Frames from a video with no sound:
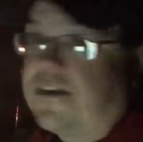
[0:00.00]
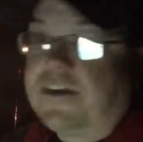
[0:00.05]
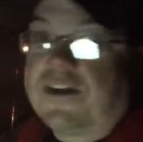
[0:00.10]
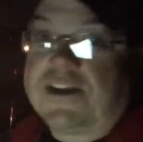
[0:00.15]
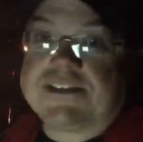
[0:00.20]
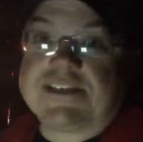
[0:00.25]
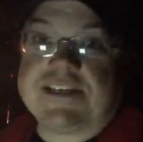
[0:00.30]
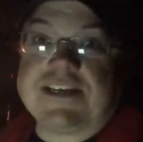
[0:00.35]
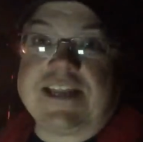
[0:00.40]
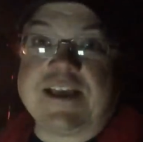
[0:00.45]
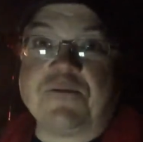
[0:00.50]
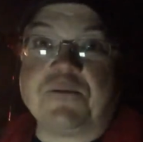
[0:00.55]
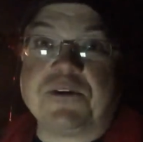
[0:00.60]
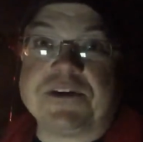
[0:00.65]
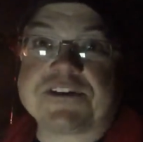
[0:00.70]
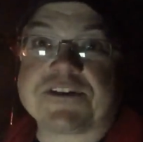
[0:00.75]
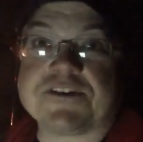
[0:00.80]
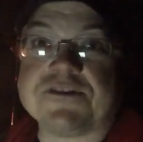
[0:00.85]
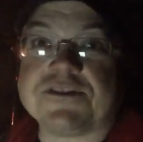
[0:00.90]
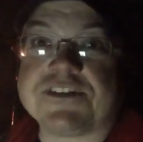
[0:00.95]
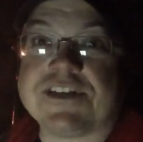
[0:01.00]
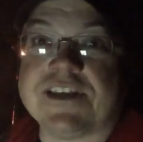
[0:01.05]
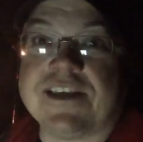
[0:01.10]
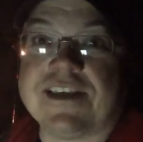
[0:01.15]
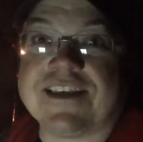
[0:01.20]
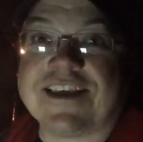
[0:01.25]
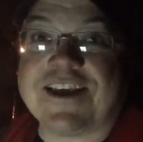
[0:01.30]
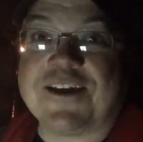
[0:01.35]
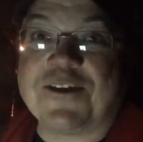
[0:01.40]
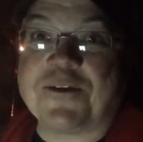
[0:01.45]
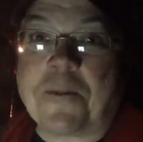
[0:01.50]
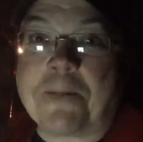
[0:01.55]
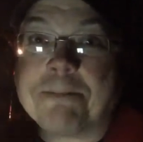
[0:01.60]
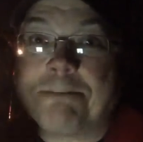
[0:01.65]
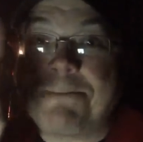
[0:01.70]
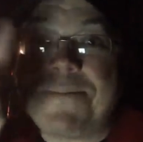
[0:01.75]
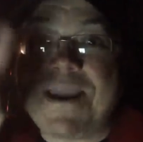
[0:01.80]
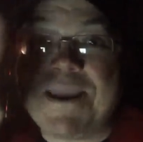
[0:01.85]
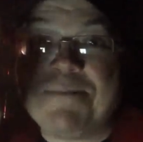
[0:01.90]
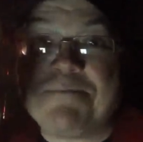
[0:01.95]
thought I'd seen that whisker stick go
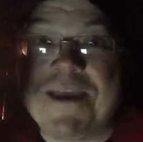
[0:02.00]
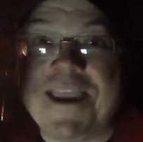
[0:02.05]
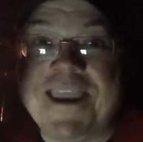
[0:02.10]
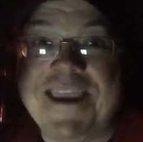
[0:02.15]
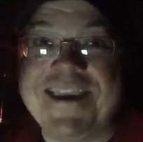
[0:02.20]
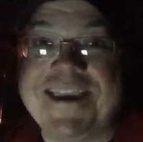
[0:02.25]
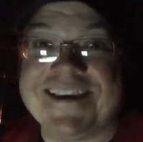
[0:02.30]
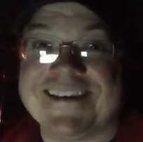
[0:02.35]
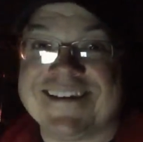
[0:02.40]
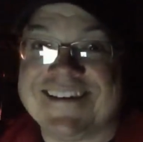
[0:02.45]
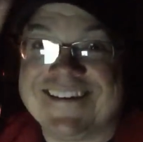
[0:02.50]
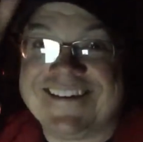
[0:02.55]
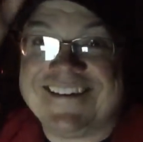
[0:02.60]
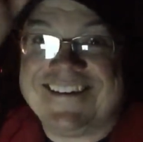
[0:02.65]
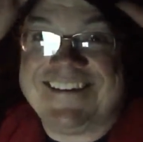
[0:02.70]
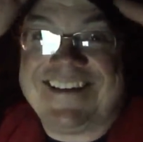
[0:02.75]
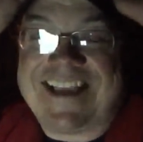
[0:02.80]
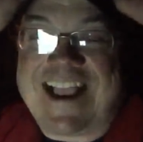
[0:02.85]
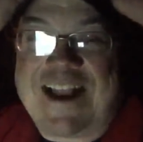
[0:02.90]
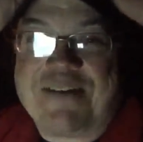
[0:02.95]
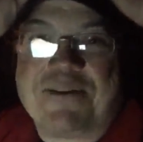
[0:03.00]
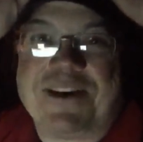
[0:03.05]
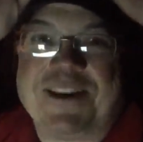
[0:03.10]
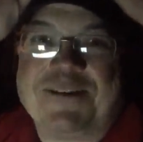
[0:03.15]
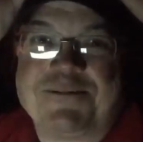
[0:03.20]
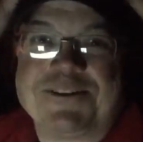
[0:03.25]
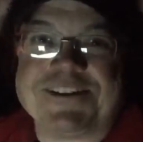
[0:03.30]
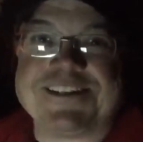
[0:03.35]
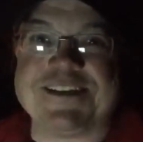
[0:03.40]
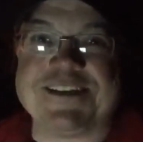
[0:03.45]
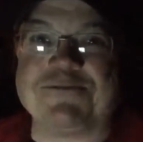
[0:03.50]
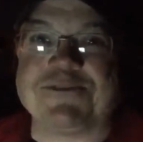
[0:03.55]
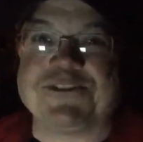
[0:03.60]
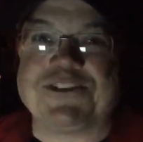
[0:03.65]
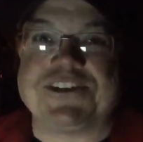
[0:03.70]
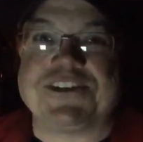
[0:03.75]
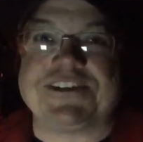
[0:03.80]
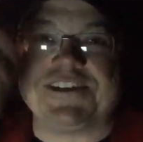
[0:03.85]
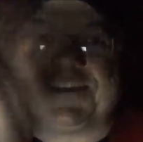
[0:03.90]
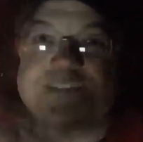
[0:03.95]
bink, bink. I really want to see one
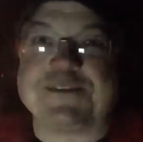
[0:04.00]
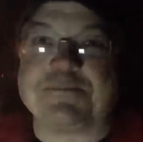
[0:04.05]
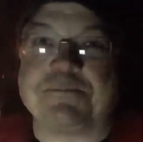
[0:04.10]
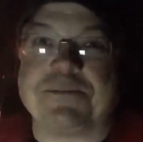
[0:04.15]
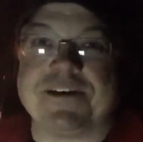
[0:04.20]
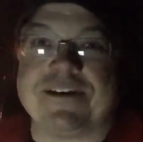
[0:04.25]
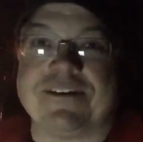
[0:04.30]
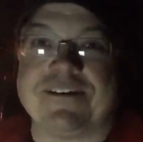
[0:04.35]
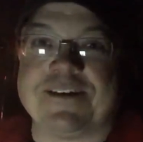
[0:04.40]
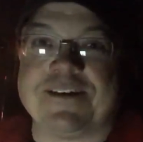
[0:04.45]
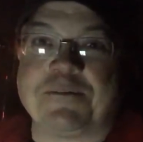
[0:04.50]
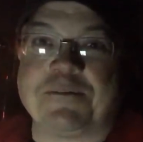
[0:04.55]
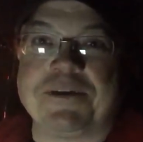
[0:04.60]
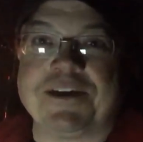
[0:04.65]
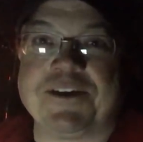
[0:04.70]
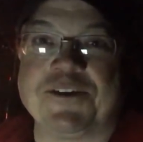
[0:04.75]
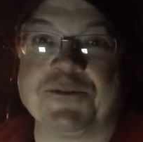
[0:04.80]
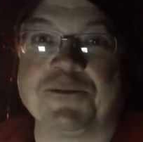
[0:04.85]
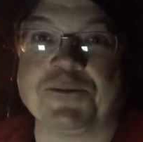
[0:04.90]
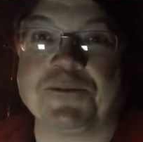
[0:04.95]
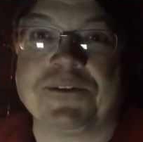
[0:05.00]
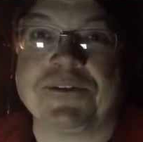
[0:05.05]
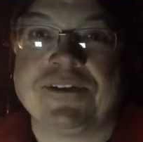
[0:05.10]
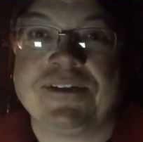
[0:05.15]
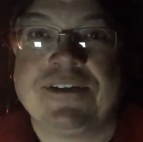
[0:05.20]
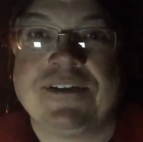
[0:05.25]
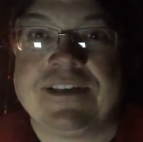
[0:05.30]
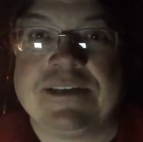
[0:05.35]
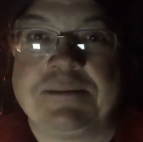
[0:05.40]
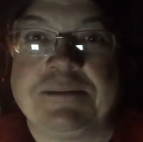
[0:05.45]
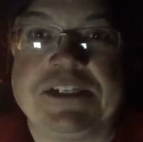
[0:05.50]
just disappear. That would be cool. Let me